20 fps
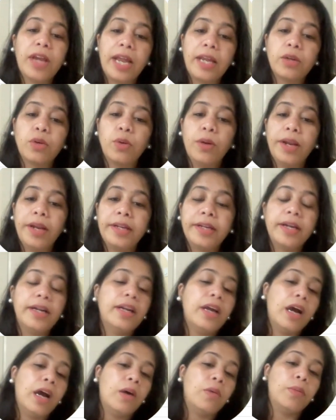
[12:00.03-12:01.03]

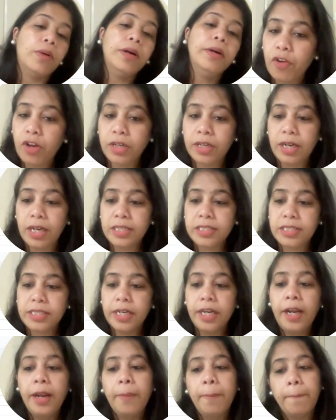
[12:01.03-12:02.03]
calculated our
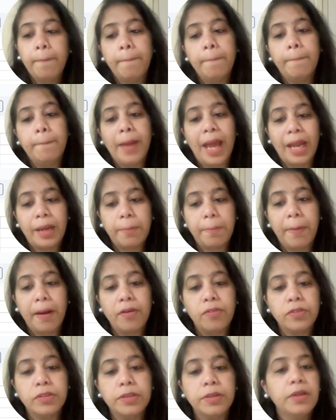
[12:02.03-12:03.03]
forecasted
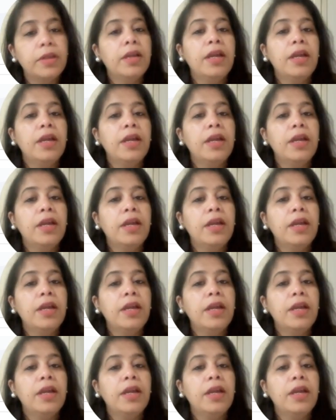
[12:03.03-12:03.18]
manpower.